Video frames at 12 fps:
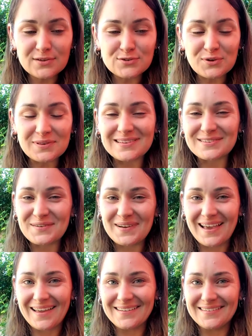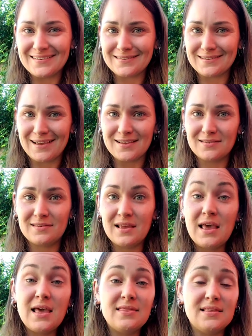So let's go ahead and discuss
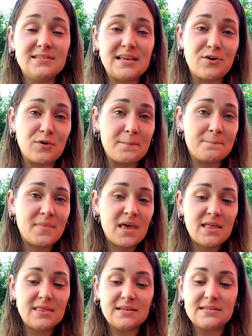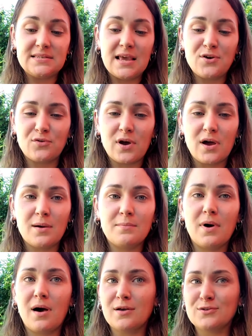the sacrum. The
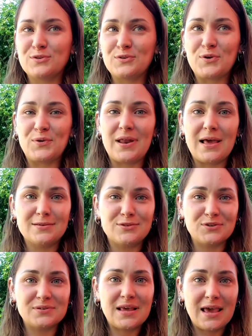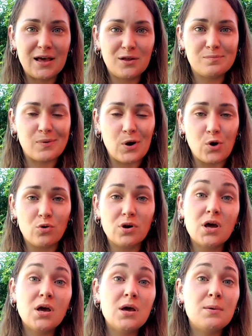sacrum, also known as your
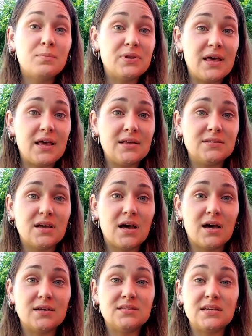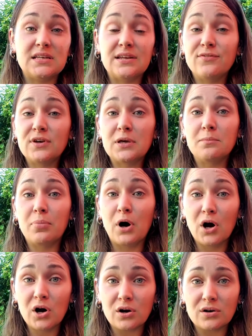tailbone, plays a significant
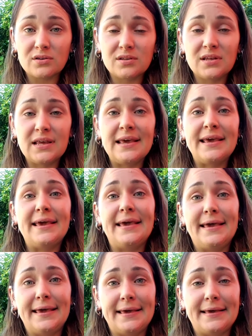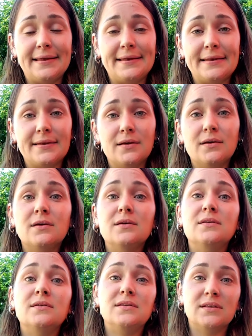part in
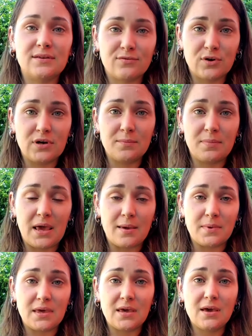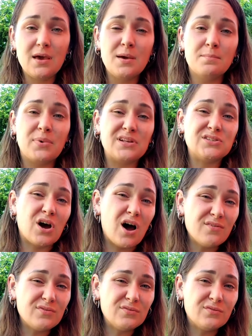delivering a baby, but it's
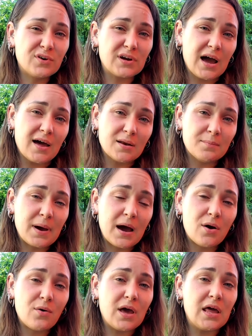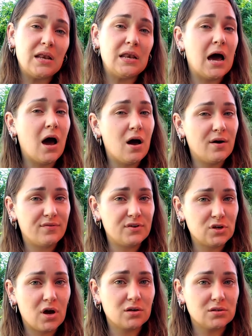often forgotten about and not
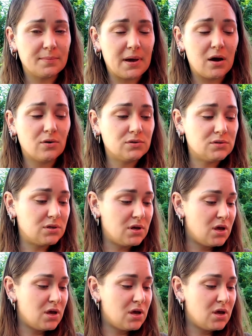often talked about.